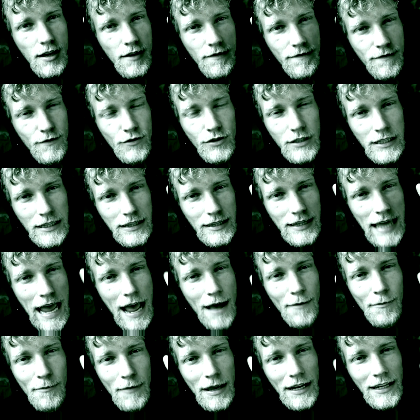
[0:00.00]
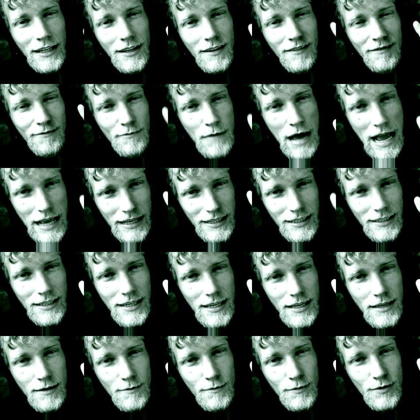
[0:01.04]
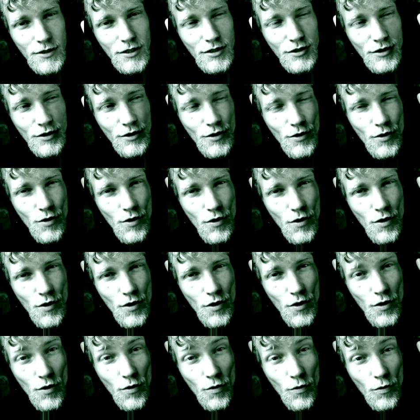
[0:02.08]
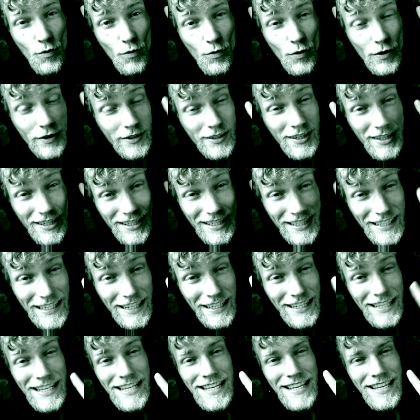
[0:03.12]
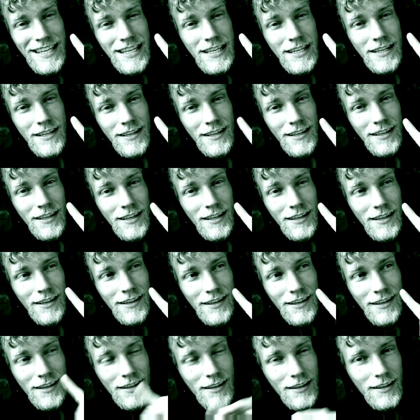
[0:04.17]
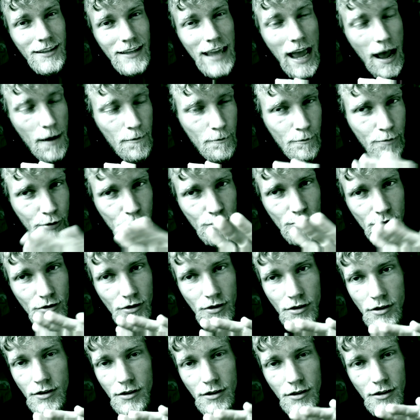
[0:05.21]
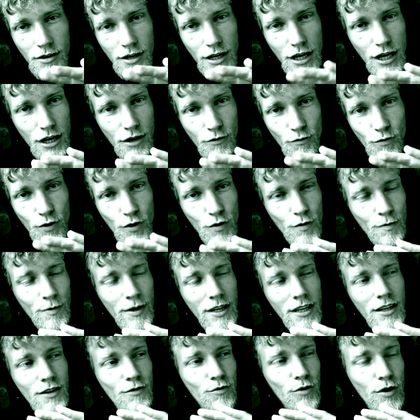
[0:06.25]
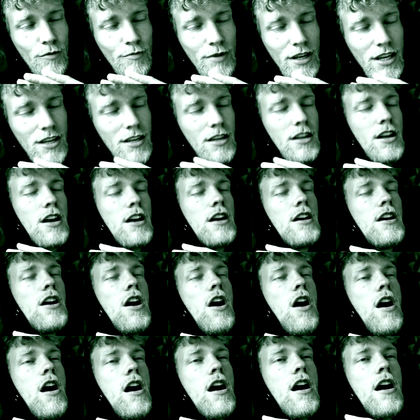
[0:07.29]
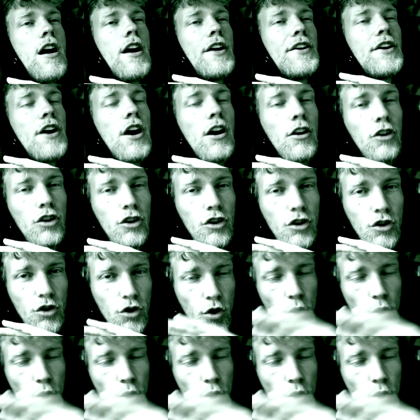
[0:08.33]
If only that many of my schemes were succeeding, yeah, we'd be on a